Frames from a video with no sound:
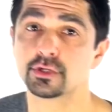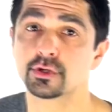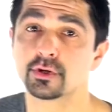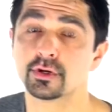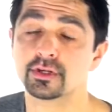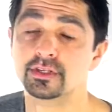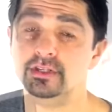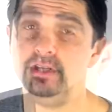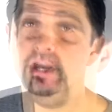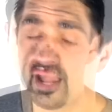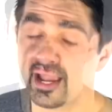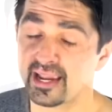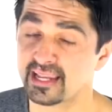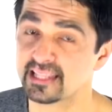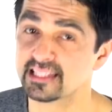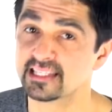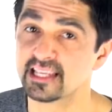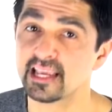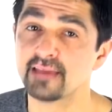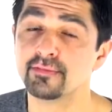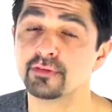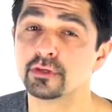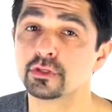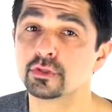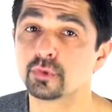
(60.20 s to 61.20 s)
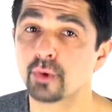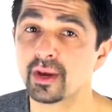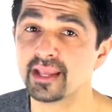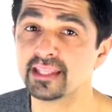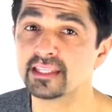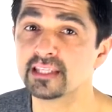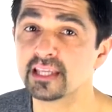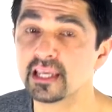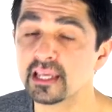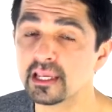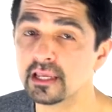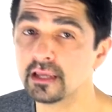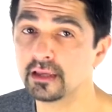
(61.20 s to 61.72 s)
choice, I can save you
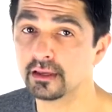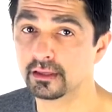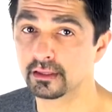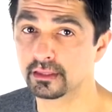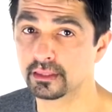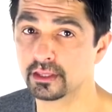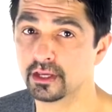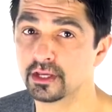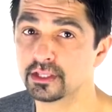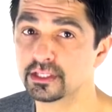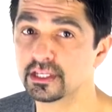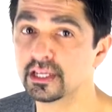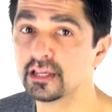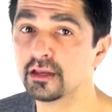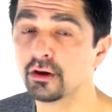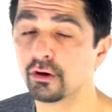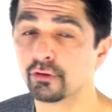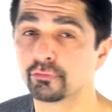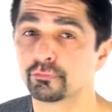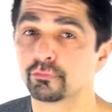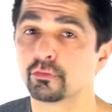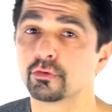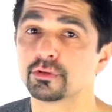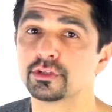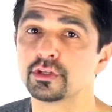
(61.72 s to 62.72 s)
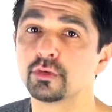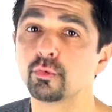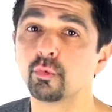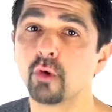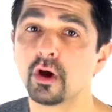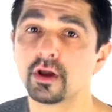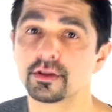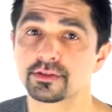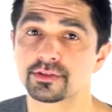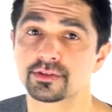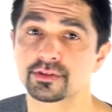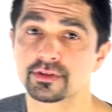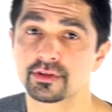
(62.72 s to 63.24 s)
20, 30 or 40
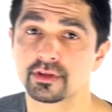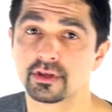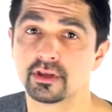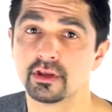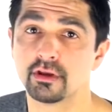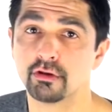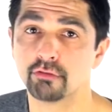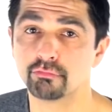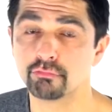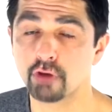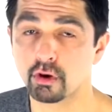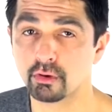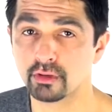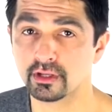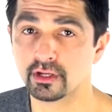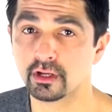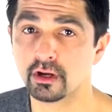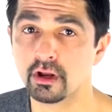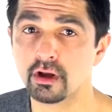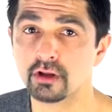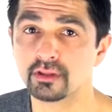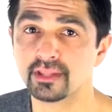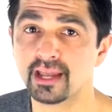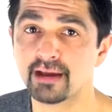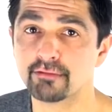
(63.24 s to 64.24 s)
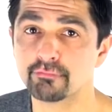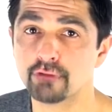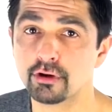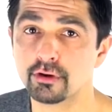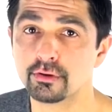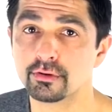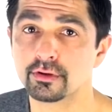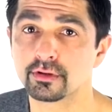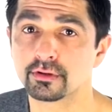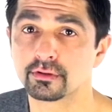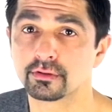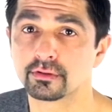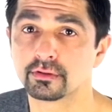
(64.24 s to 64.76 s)
watts rolling along that
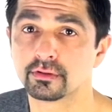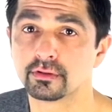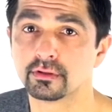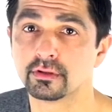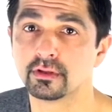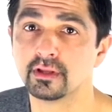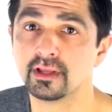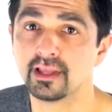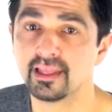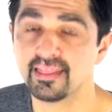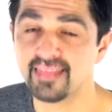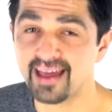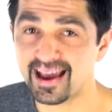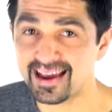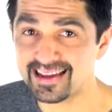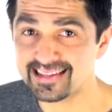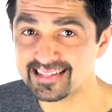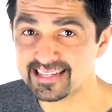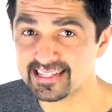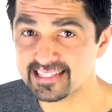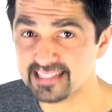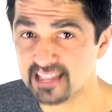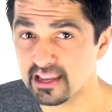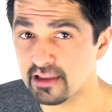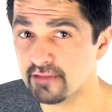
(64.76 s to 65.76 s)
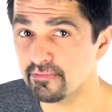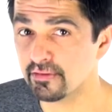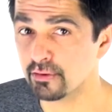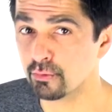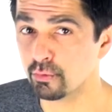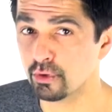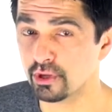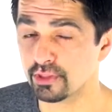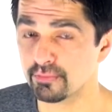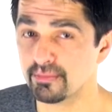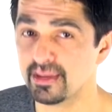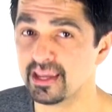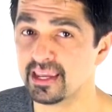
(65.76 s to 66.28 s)
road. That is a saving
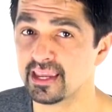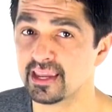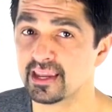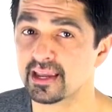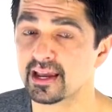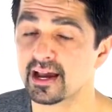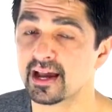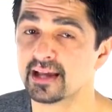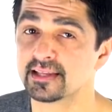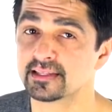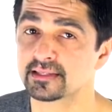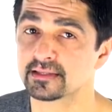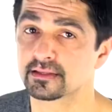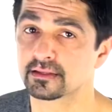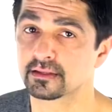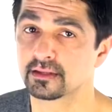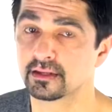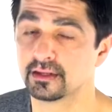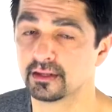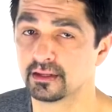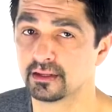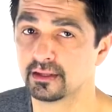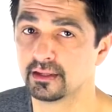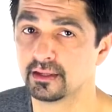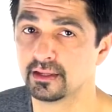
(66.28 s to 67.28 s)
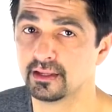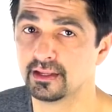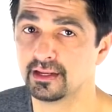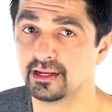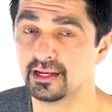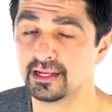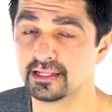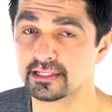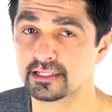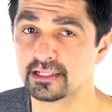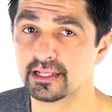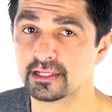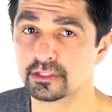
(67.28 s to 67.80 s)
worth making, guys.
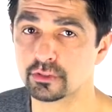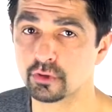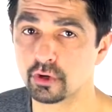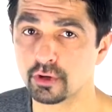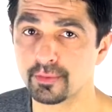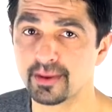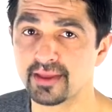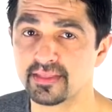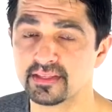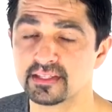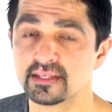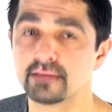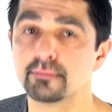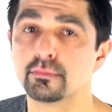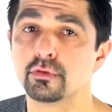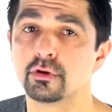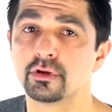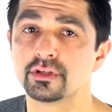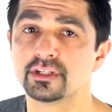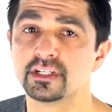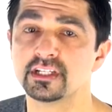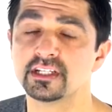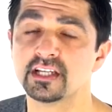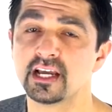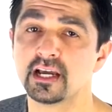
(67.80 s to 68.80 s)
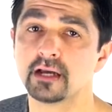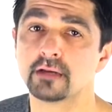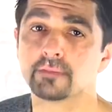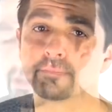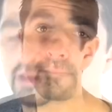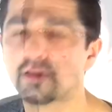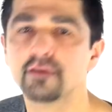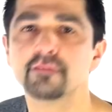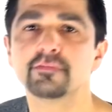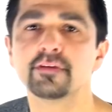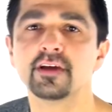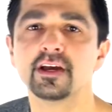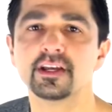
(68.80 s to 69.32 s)
Let's talk about this in more detail.
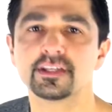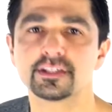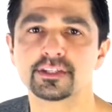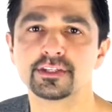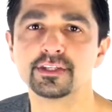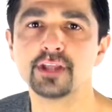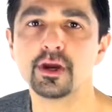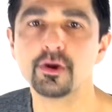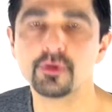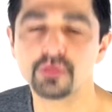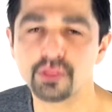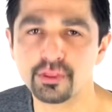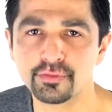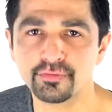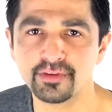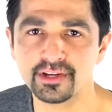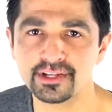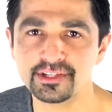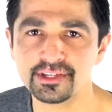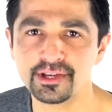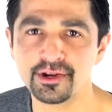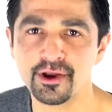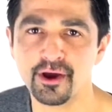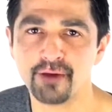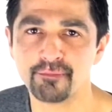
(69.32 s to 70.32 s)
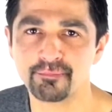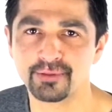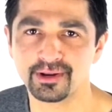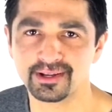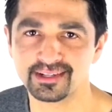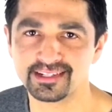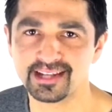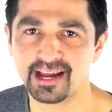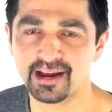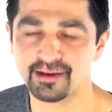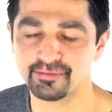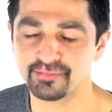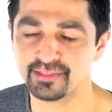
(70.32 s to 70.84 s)
First, no, the figures are not
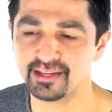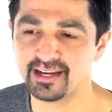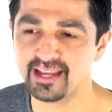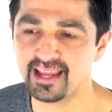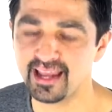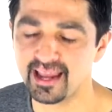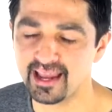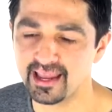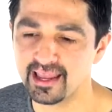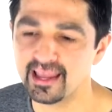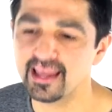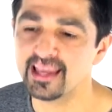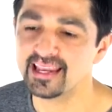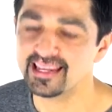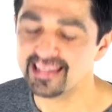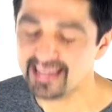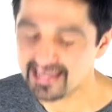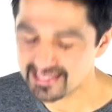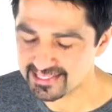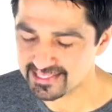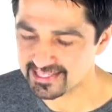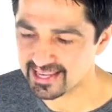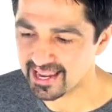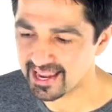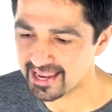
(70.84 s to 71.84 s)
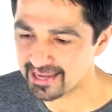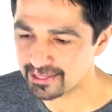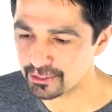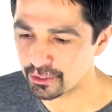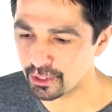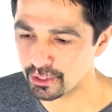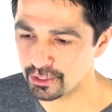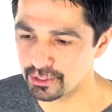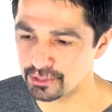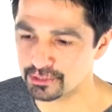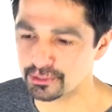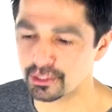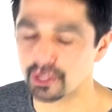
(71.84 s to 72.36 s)
plucked out of thin air. Yes, I
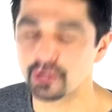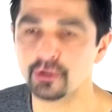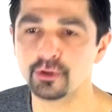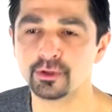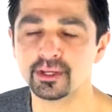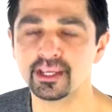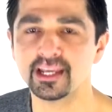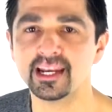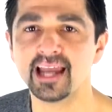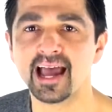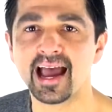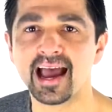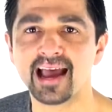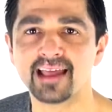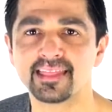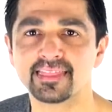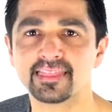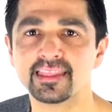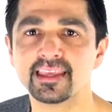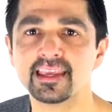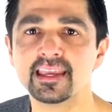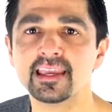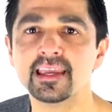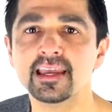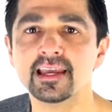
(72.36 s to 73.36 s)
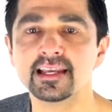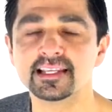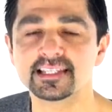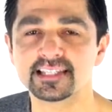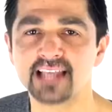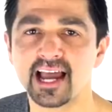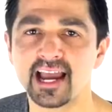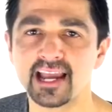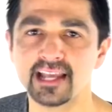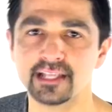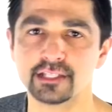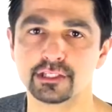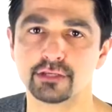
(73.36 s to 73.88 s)
acknowledge that looking at the
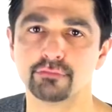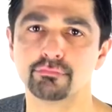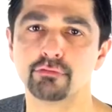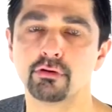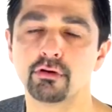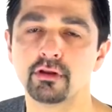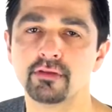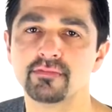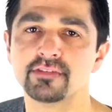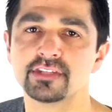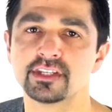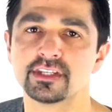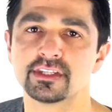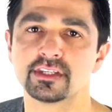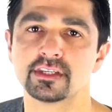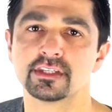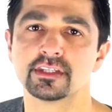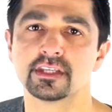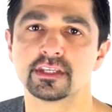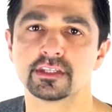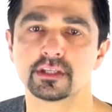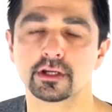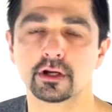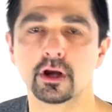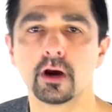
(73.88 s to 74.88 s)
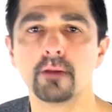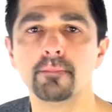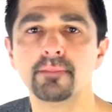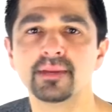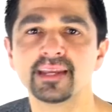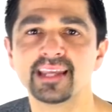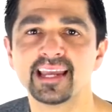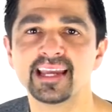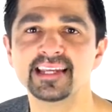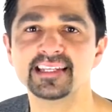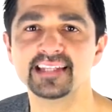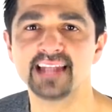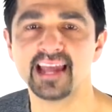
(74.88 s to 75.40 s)
science of rolling resistance, it's a
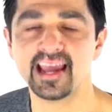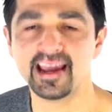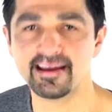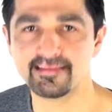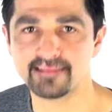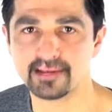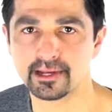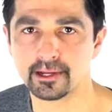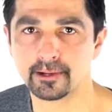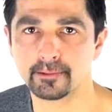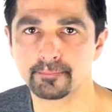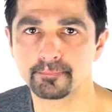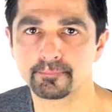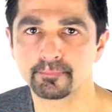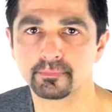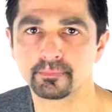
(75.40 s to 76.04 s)
complicated area.